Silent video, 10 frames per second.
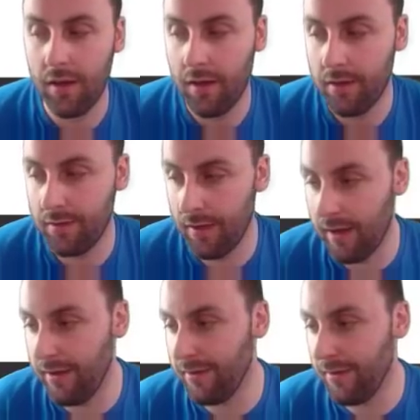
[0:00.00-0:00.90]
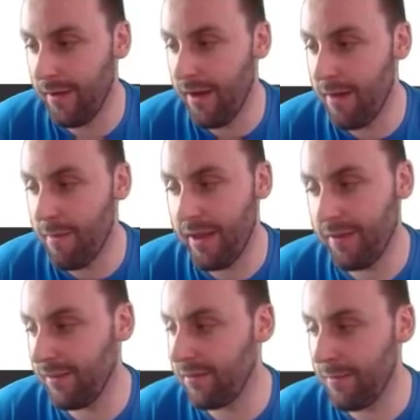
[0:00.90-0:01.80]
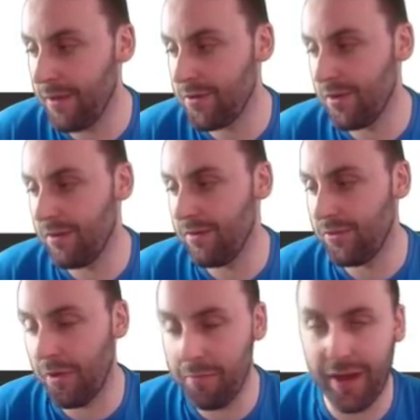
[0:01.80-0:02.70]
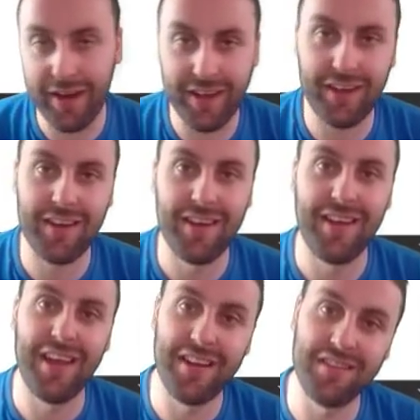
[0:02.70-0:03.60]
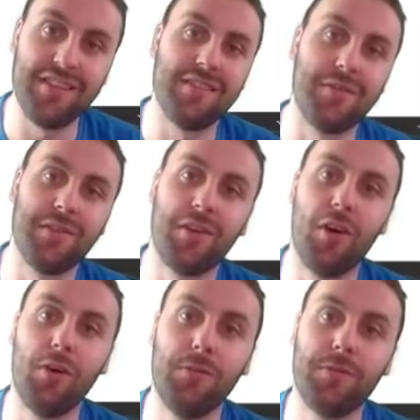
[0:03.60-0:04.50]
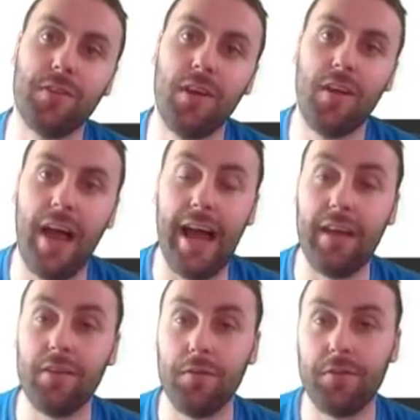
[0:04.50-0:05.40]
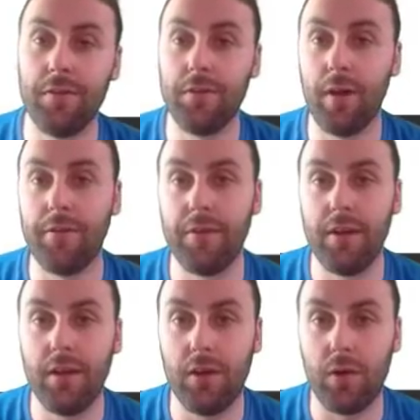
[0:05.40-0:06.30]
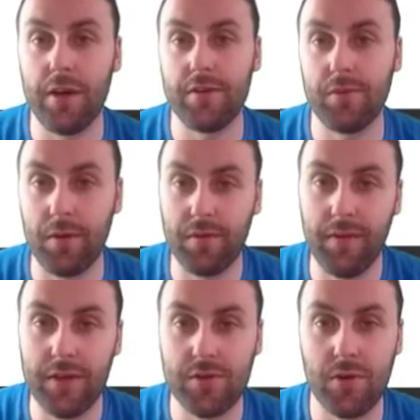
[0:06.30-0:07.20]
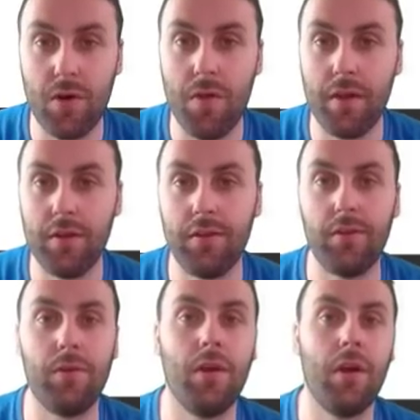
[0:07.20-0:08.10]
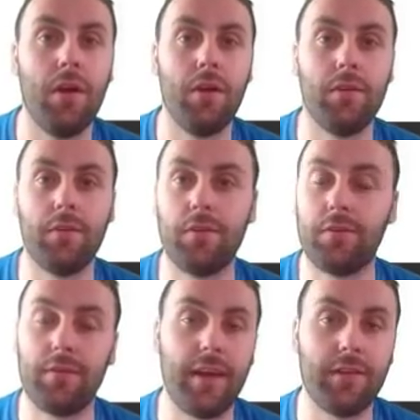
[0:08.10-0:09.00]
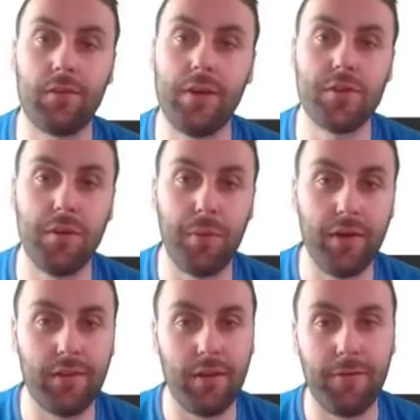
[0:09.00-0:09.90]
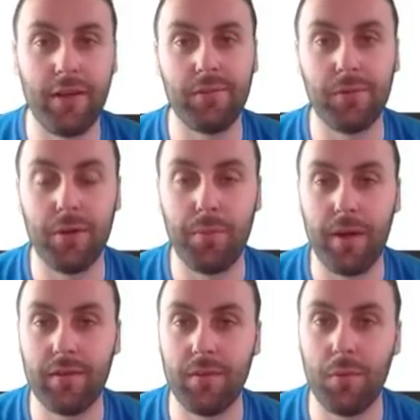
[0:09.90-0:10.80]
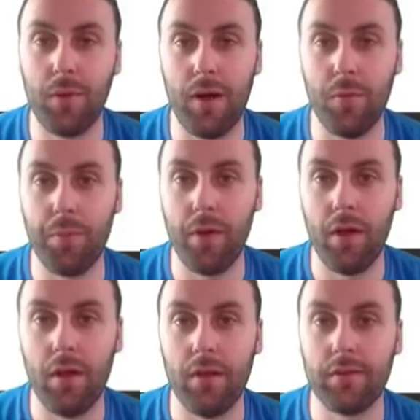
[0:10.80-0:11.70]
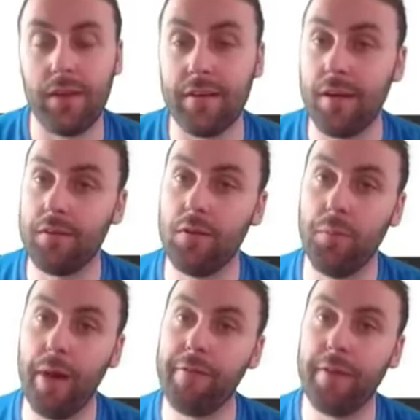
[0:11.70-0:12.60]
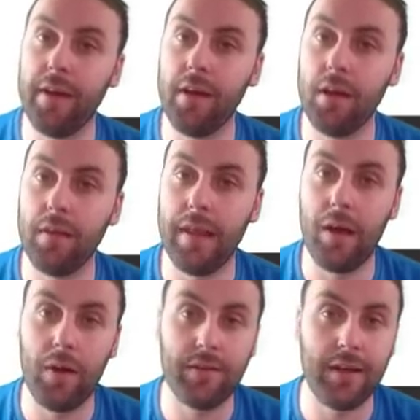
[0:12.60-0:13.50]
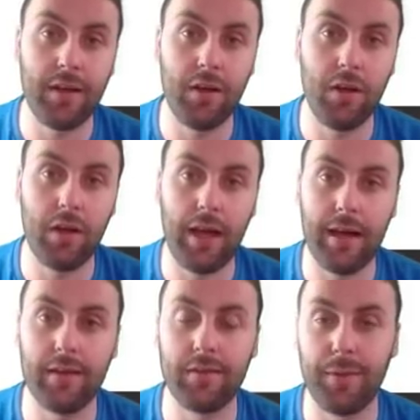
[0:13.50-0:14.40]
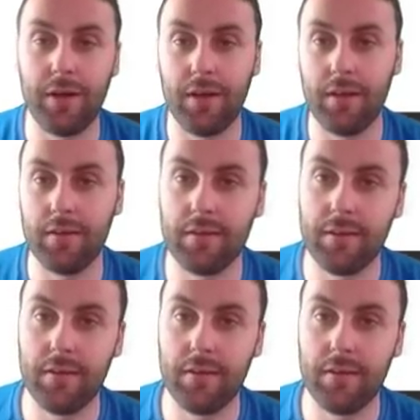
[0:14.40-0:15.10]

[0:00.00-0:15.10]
So yeah, main things to mention, don't panic, it is easily resolved. And obviously if you do have any questions, I wanted to make sure, then you do just take a screenshot and post it in the Facebook group and someone will help. So that's how to do Betfair. Now let's take a look at Smarkets.